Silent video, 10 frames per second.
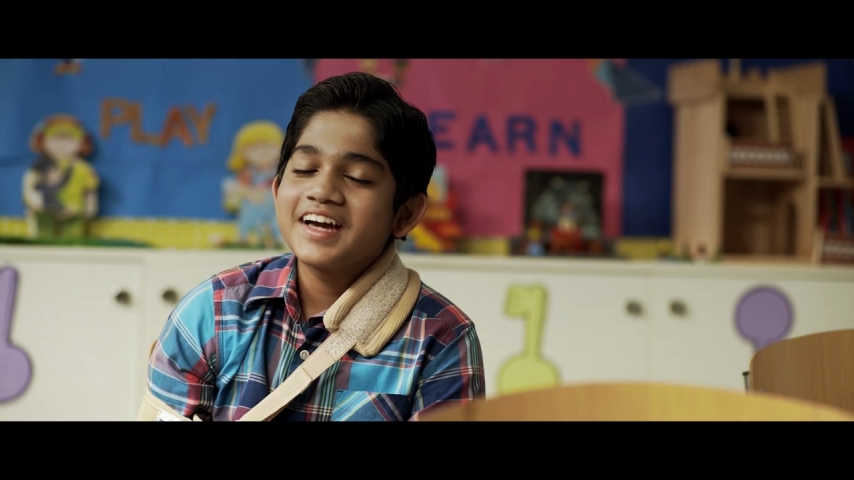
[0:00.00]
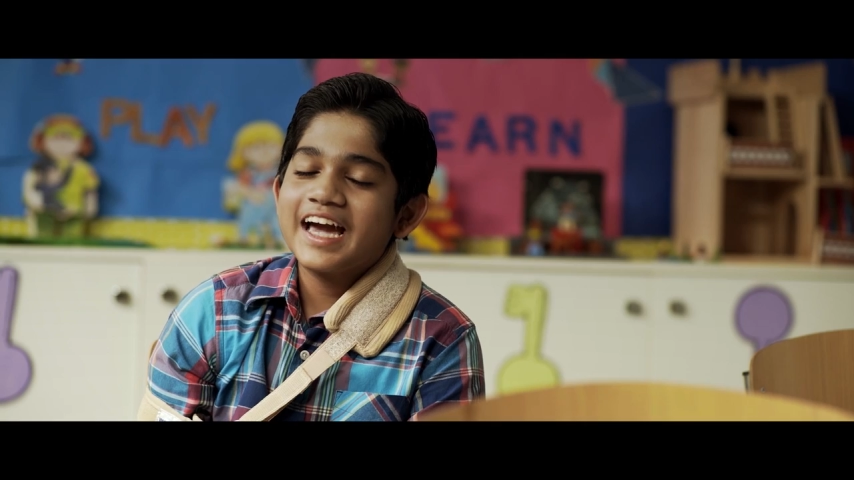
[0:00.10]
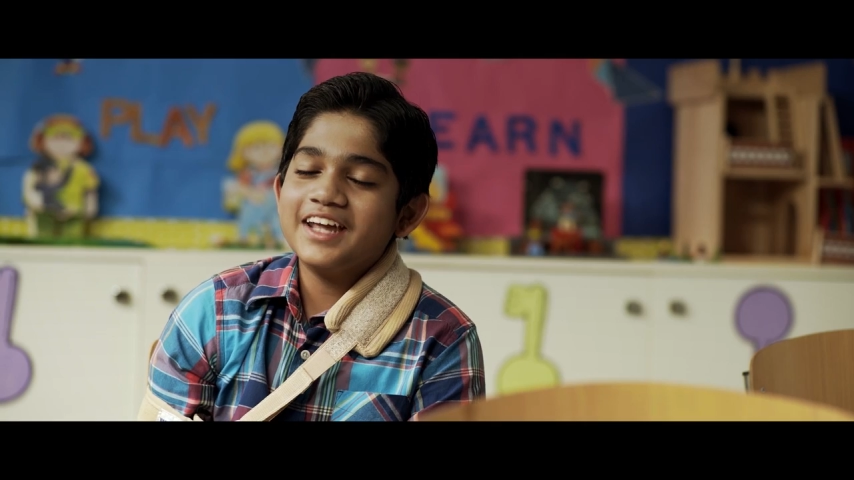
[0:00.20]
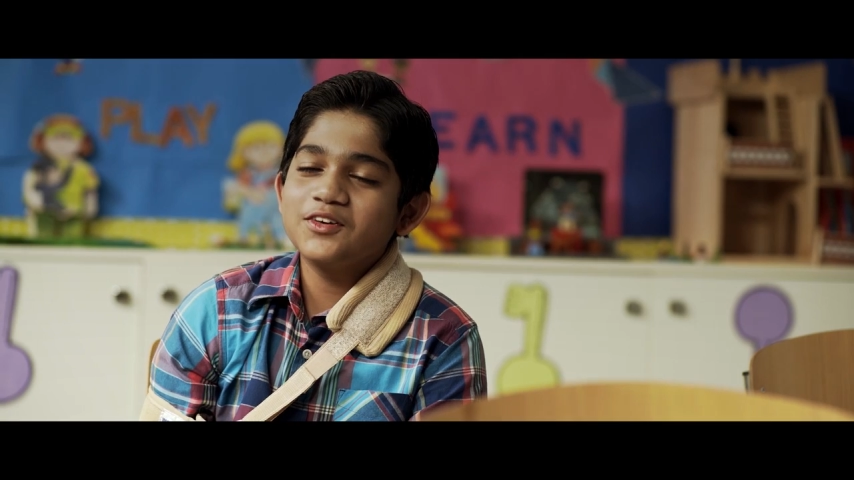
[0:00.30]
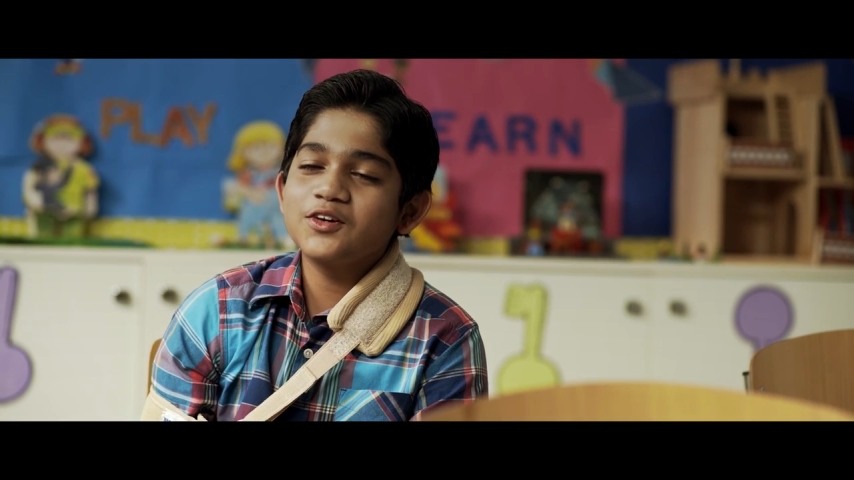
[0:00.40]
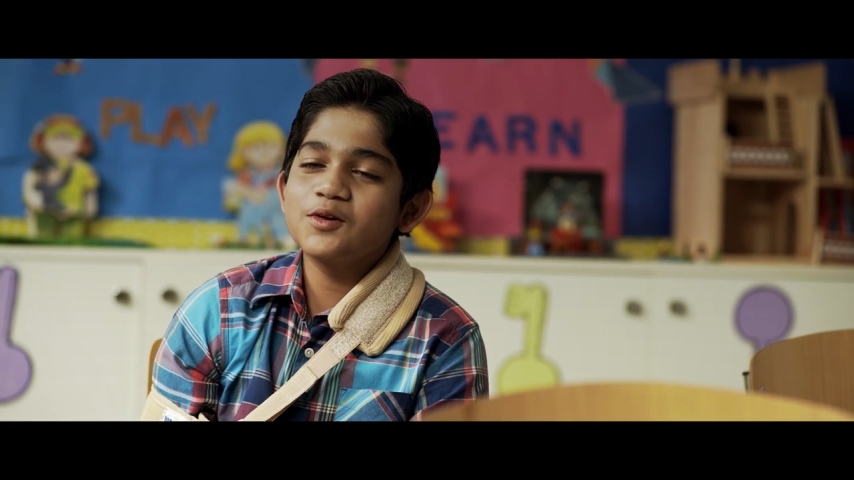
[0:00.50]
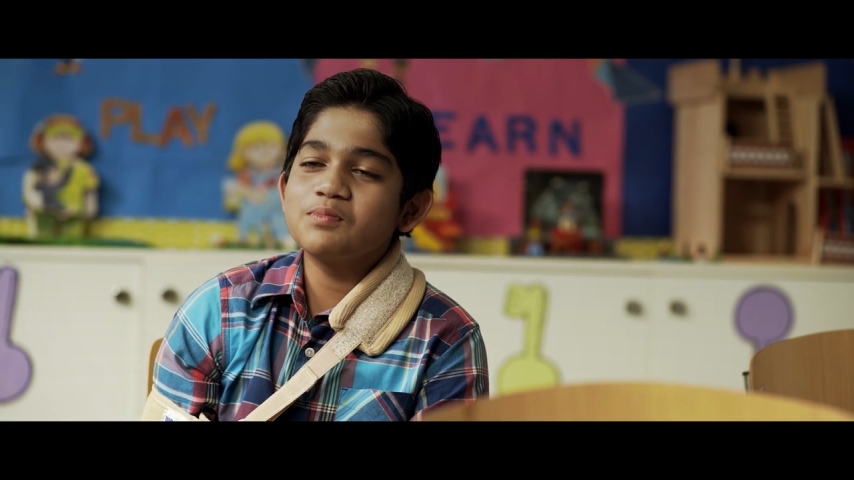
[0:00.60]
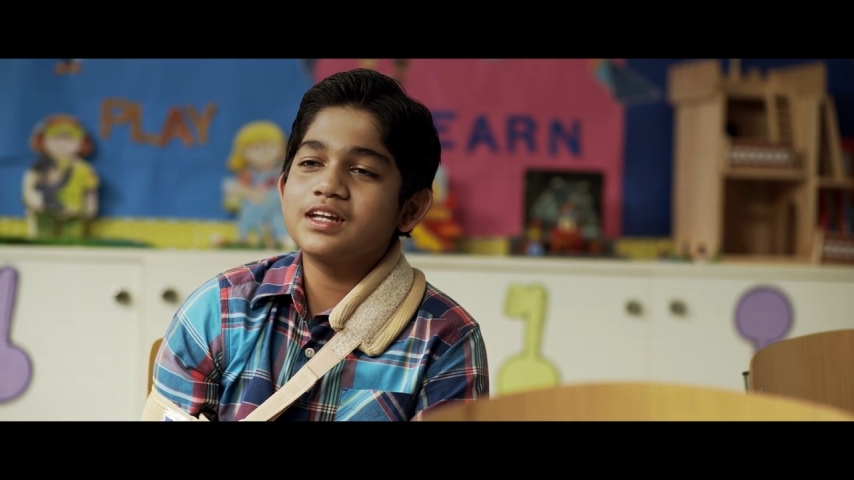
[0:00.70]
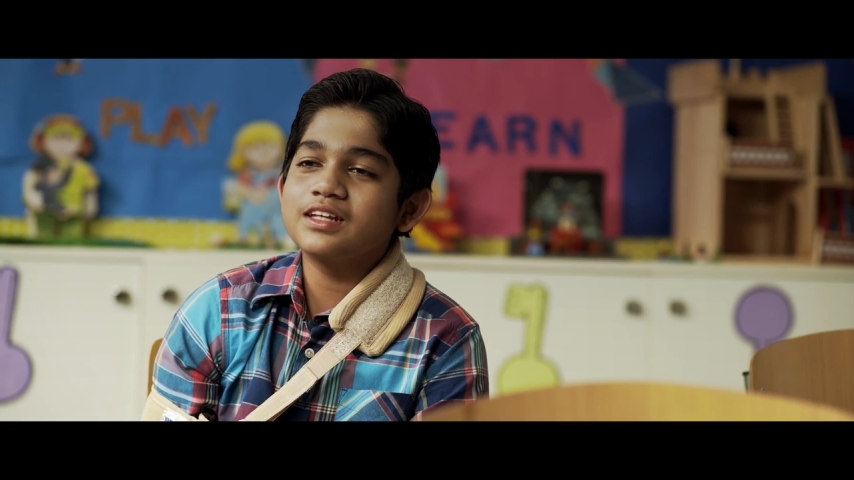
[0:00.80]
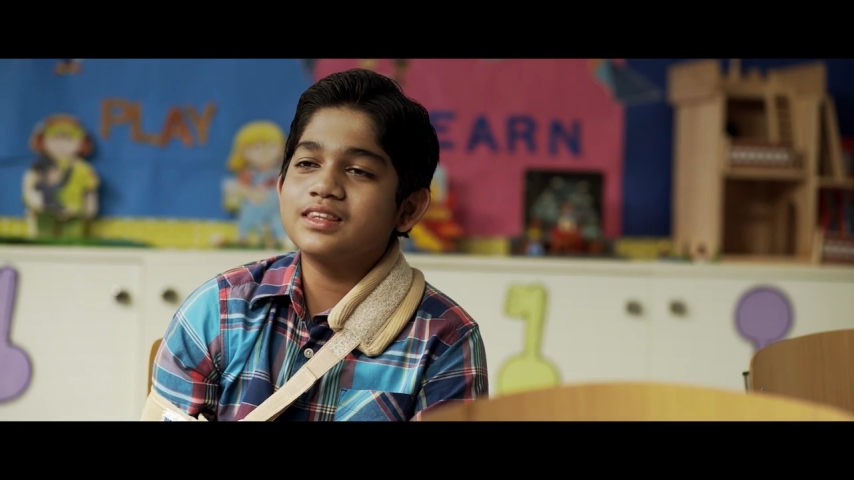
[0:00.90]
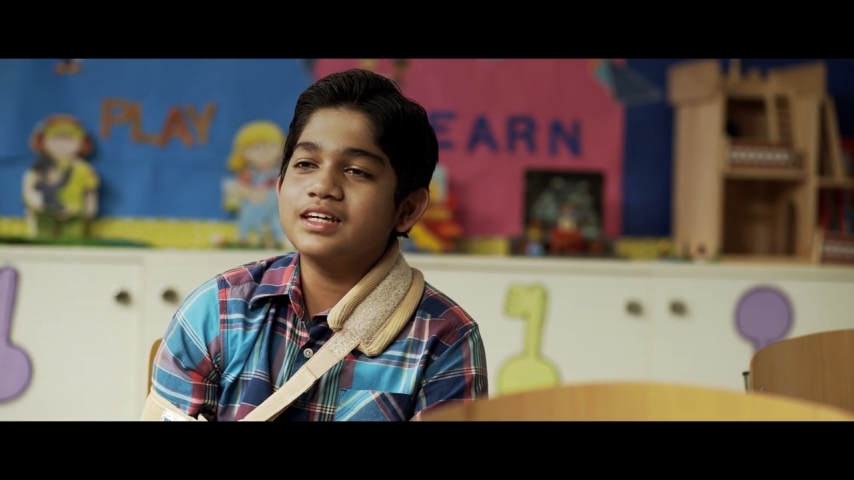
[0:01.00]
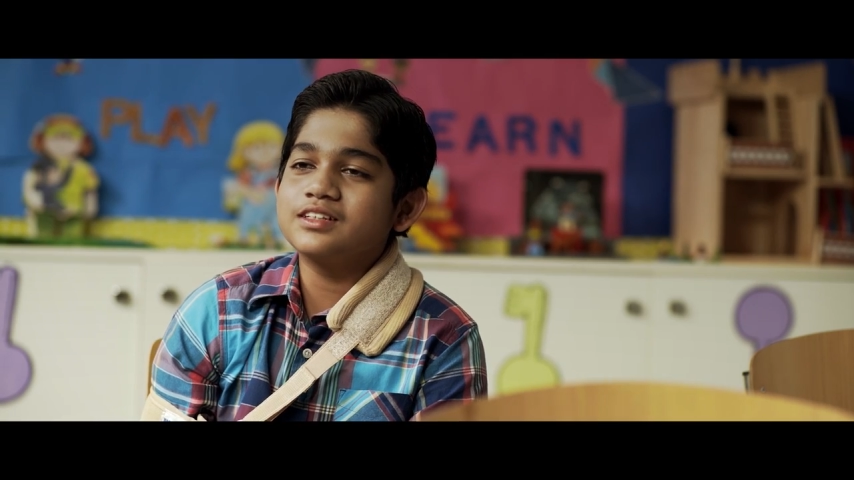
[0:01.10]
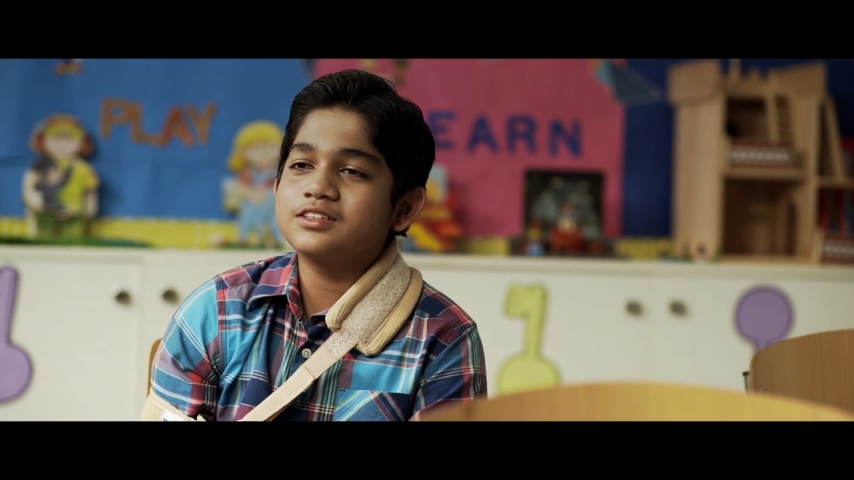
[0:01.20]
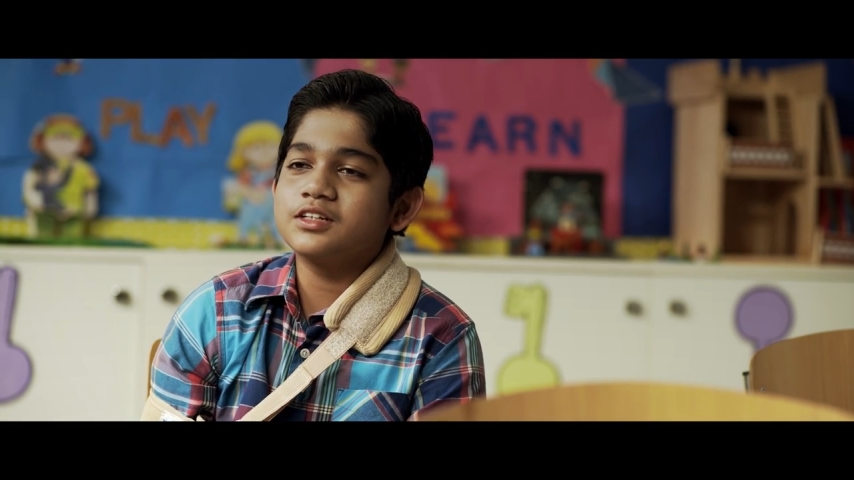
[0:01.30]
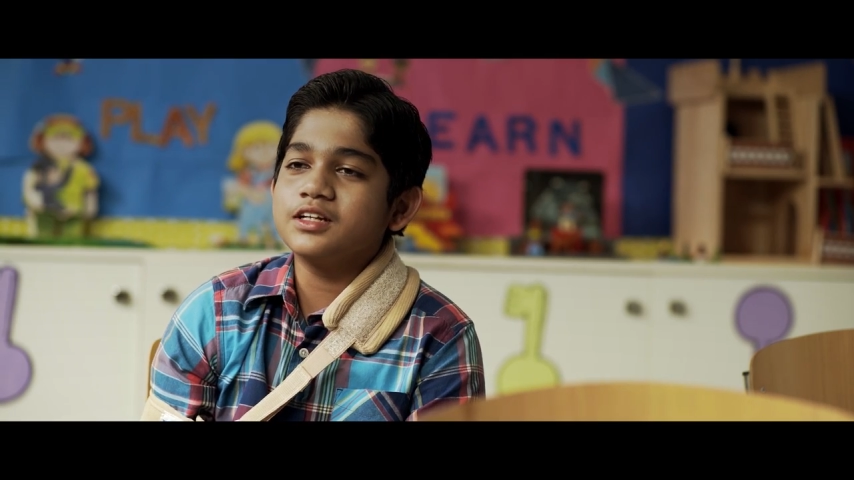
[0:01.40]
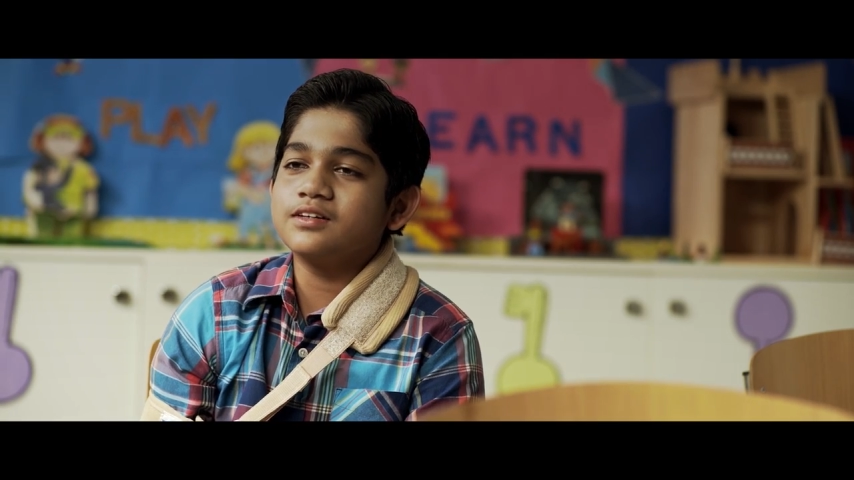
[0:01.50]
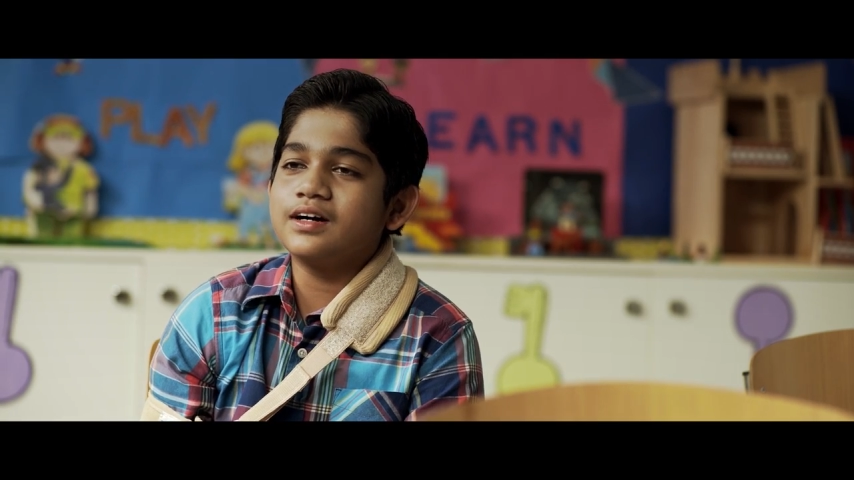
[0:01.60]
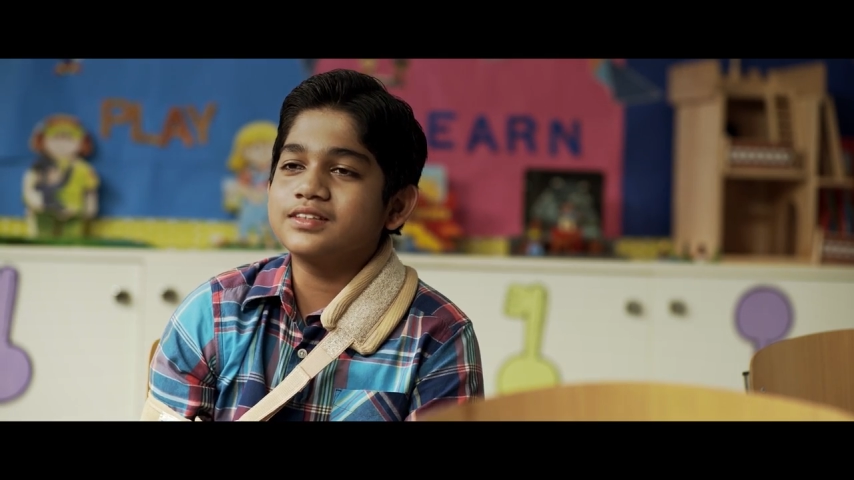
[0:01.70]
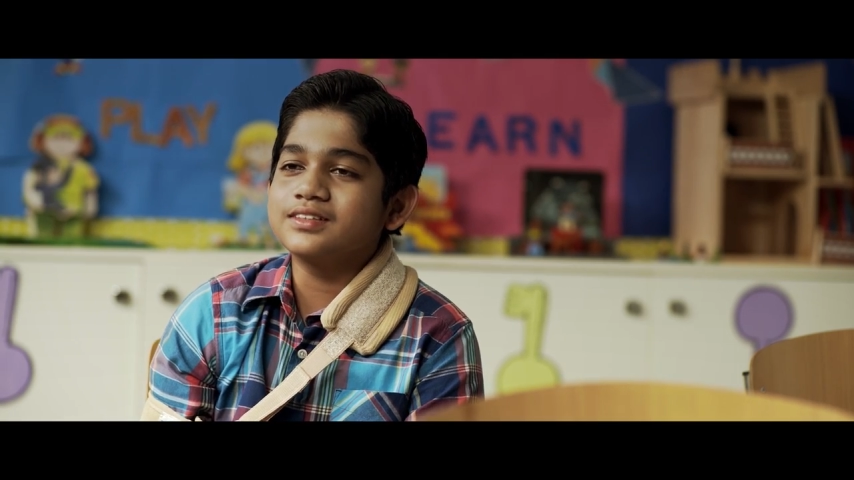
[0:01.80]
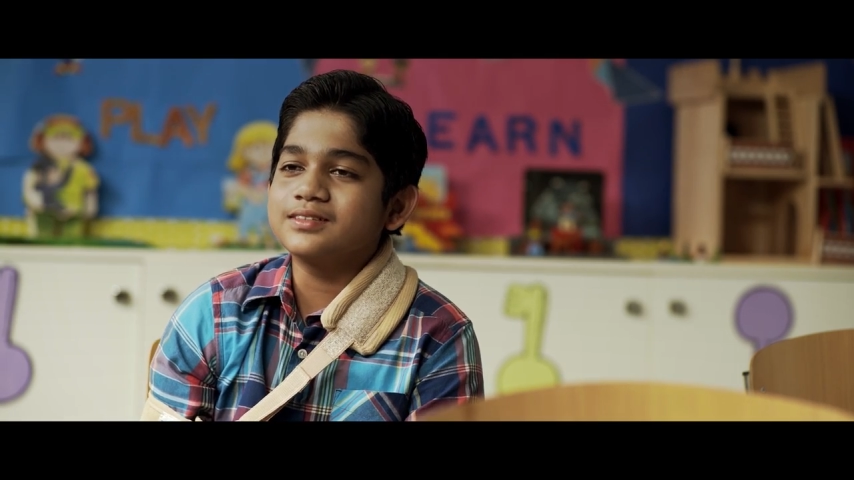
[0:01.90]
And Noda Pera Teja
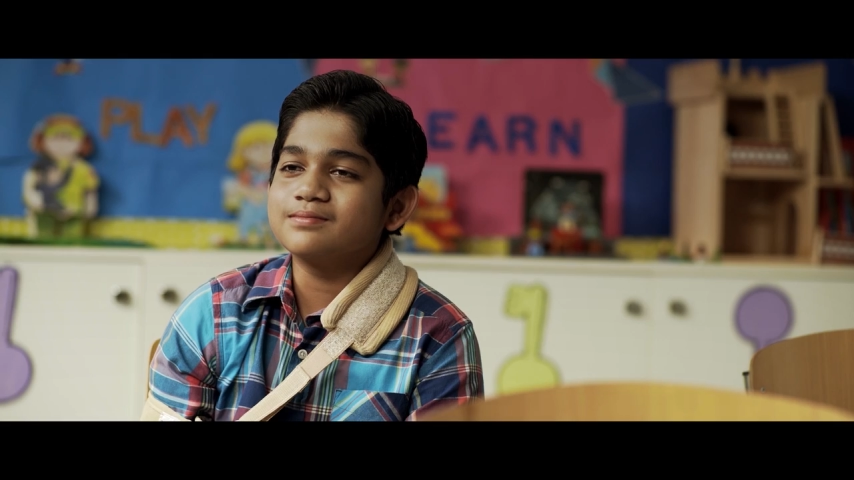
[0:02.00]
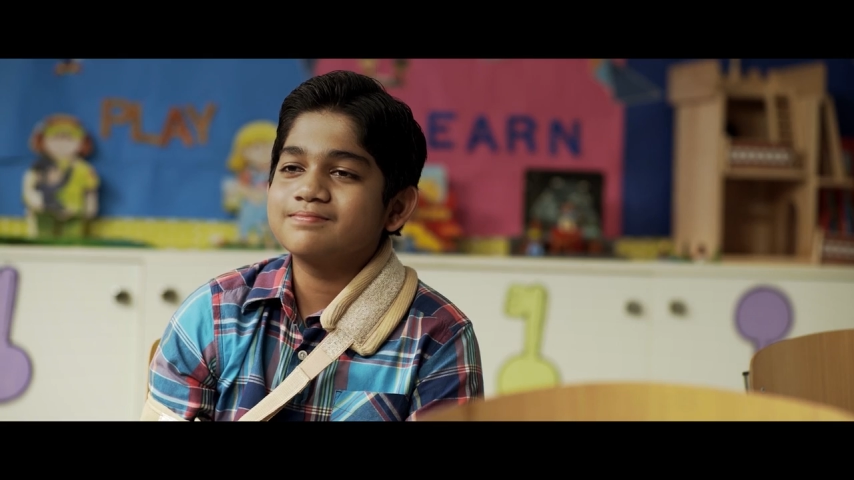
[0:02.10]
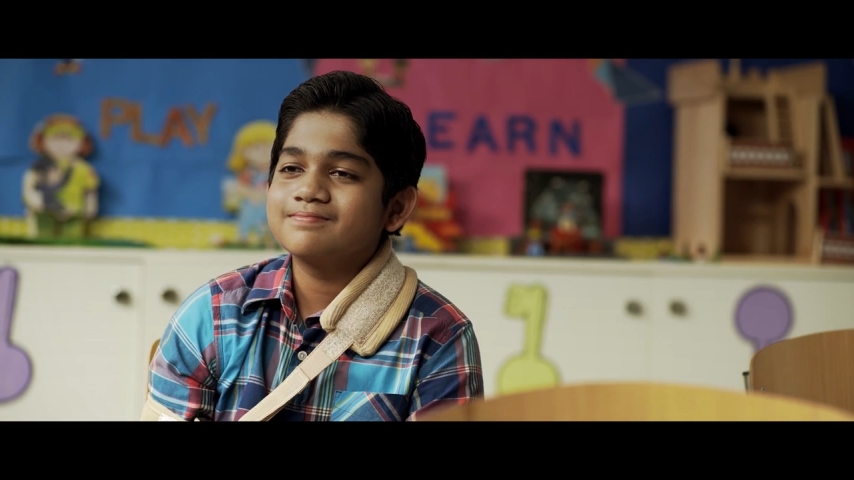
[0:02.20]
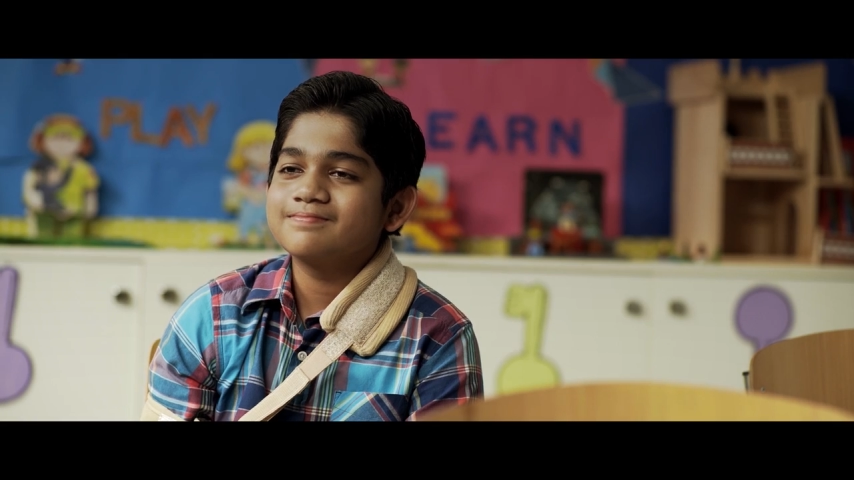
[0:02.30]
Srinivasan.